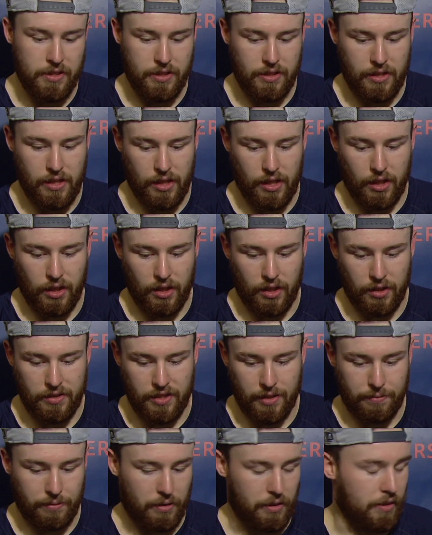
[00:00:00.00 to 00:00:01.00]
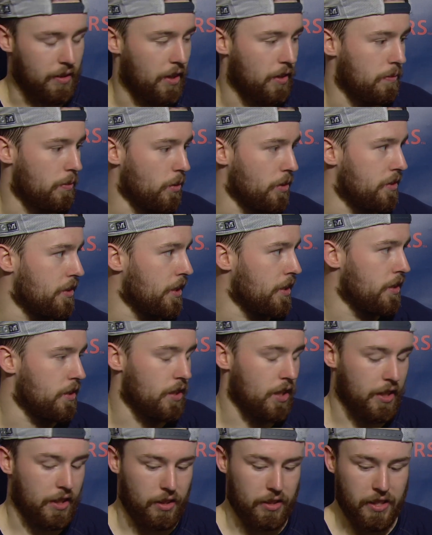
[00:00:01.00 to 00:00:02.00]
and definitely thankful it did,
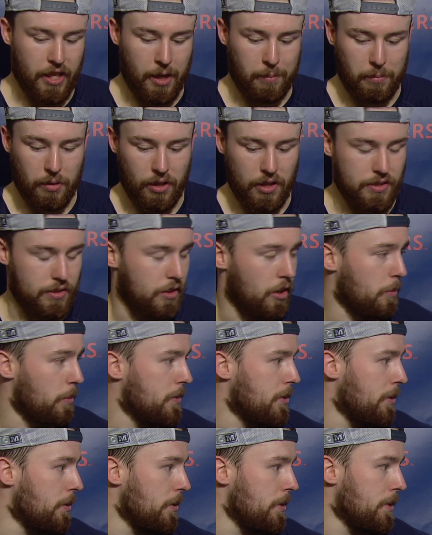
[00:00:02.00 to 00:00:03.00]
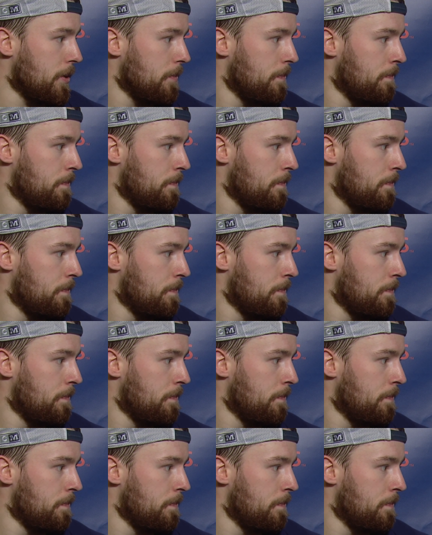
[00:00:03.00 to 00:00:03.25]
and I could capitalize on the opportunities.